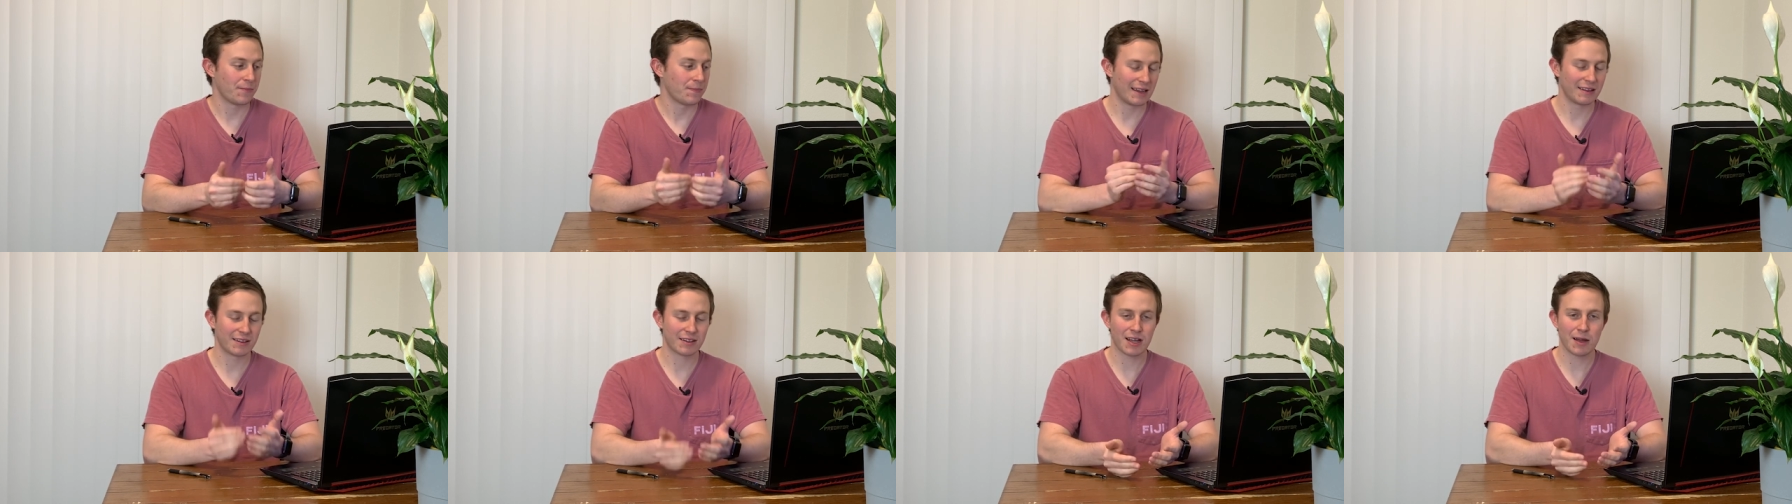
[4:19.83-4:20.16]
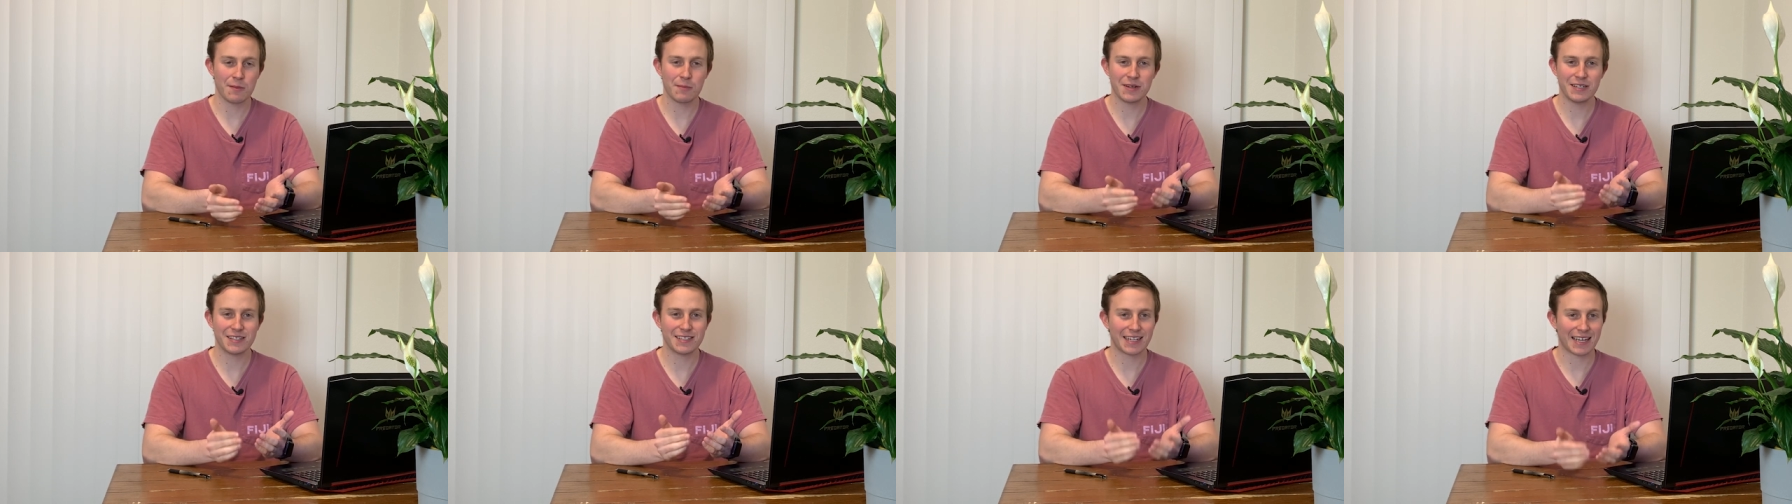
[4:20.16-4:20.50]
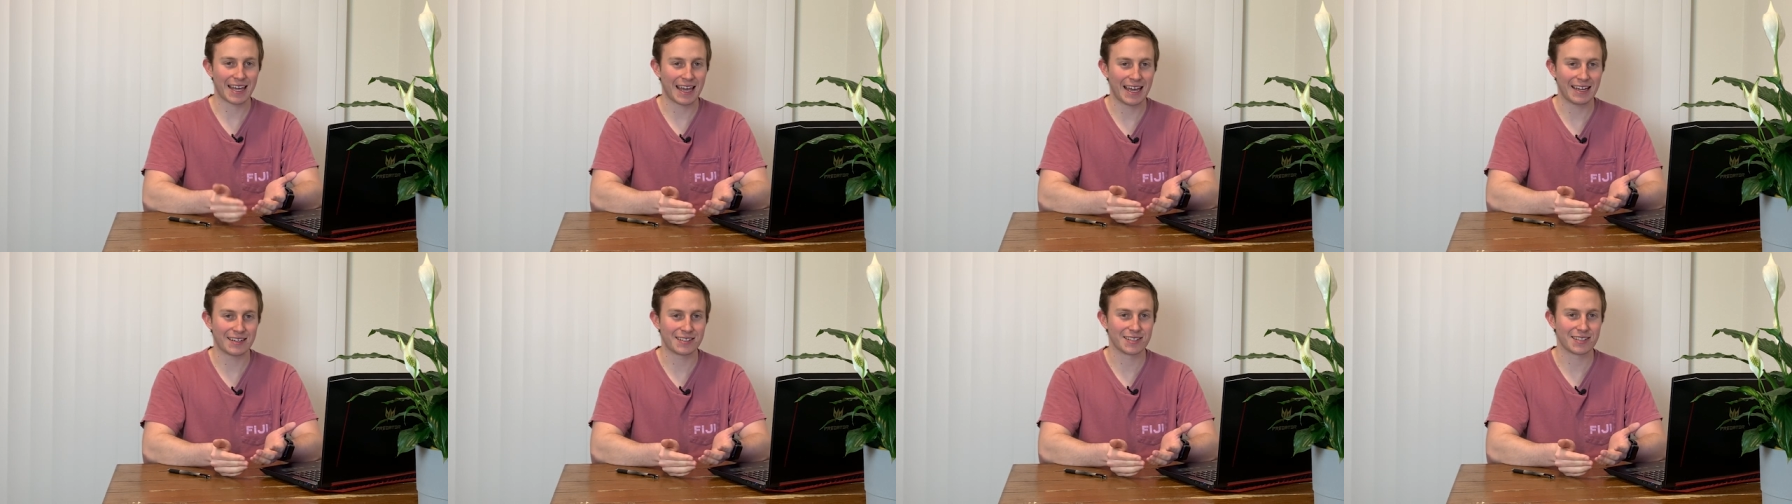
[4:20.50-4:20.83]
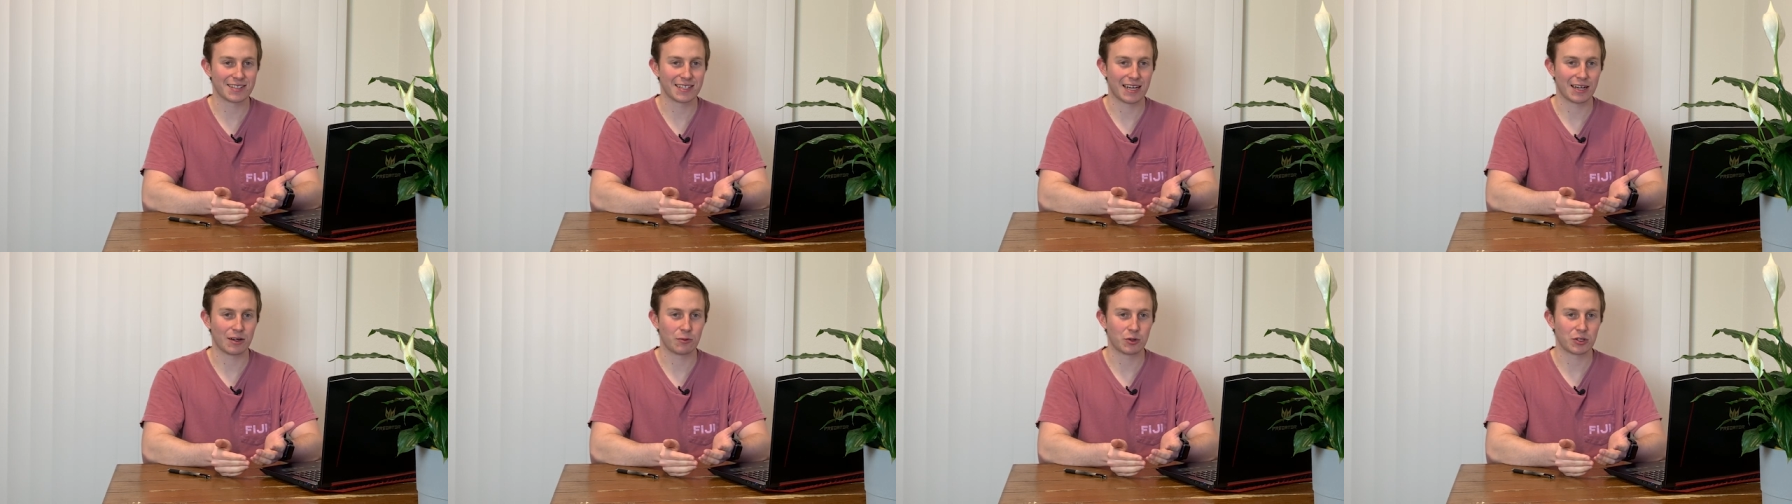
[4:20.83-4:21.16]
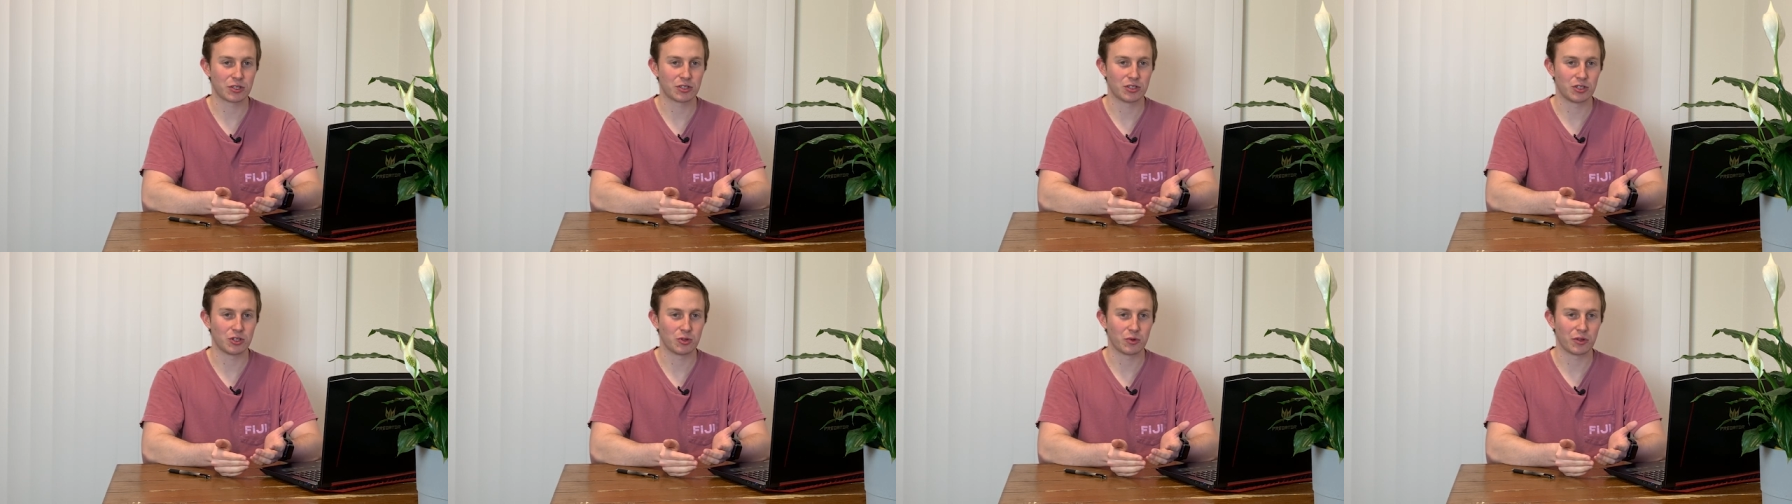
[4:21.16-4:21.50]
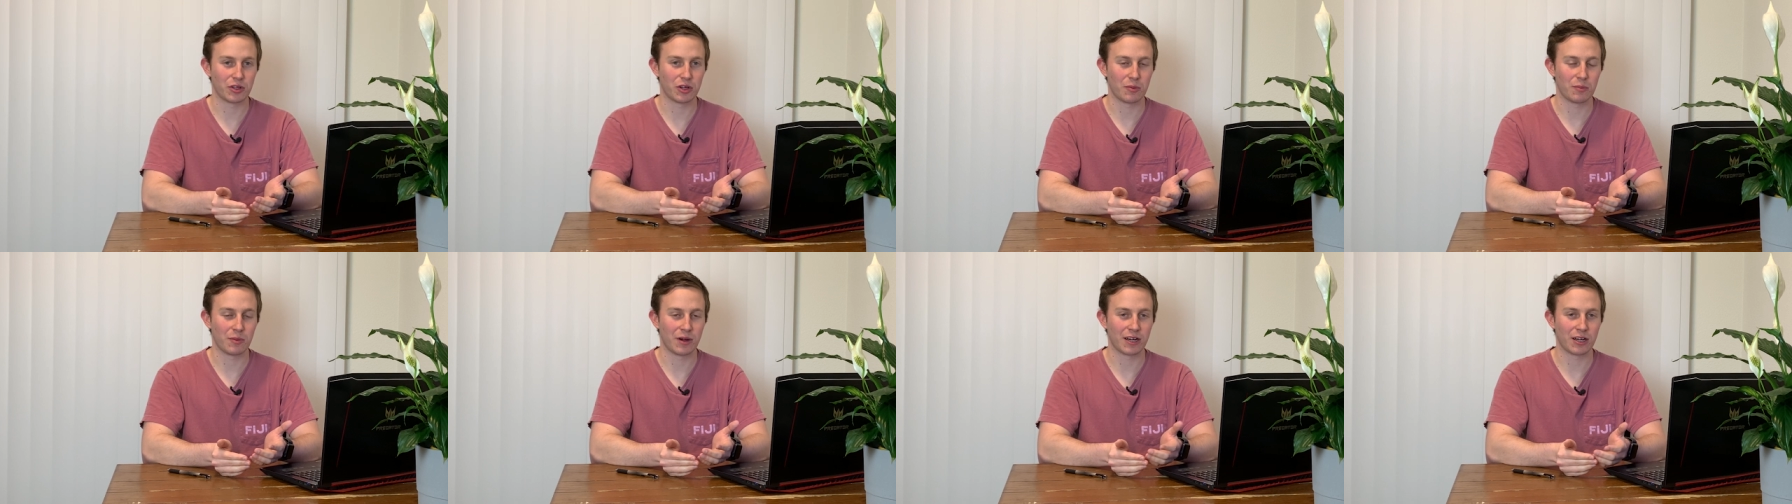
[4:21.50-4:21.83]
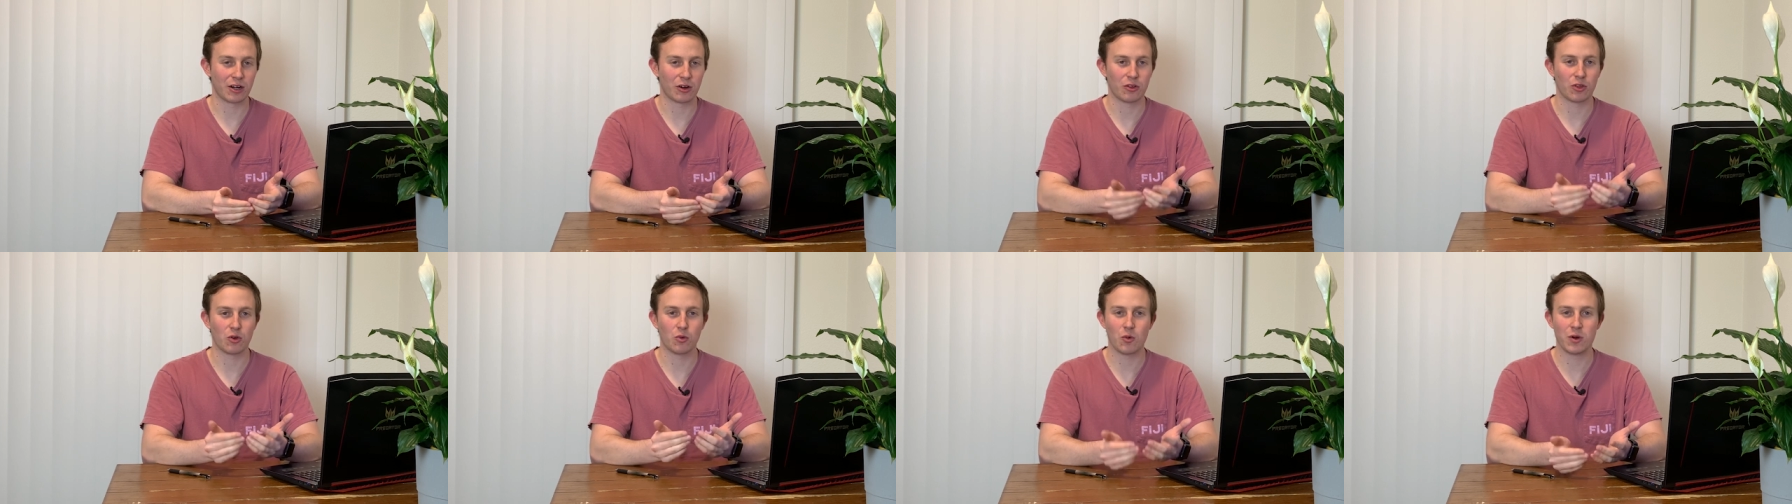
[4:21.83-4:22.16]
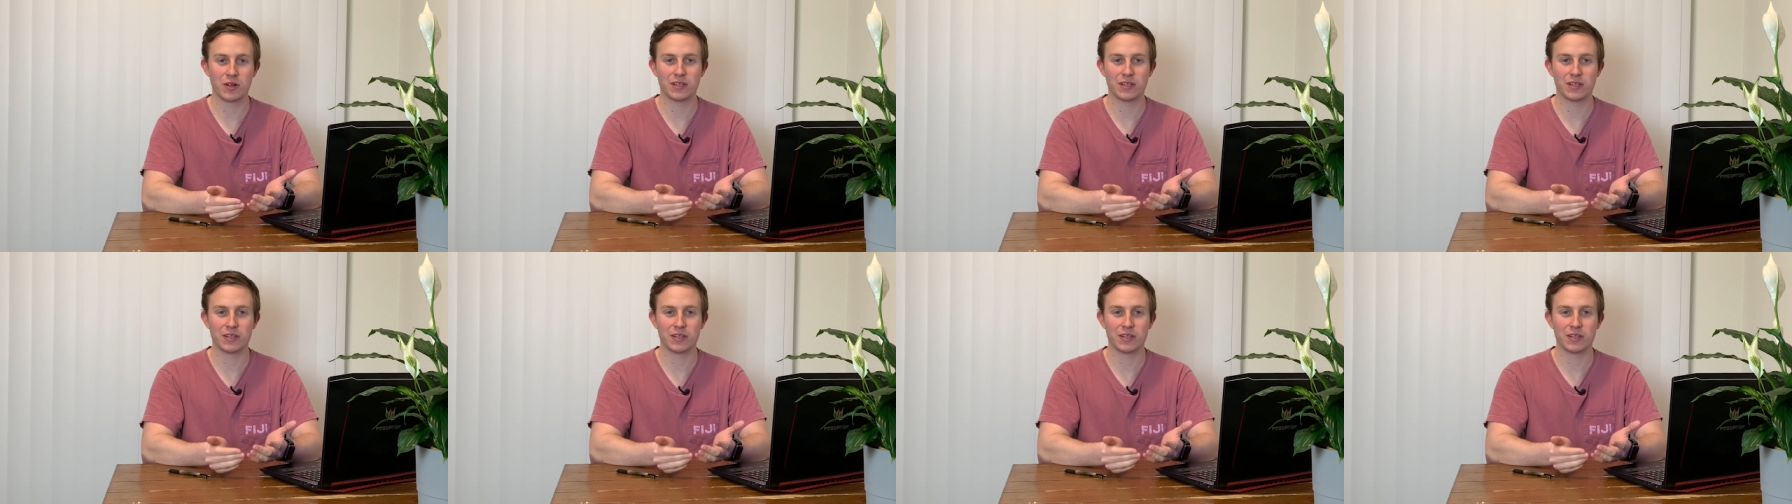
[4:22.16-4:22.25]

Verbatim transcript: And the companies that can't decide what to do with their money are the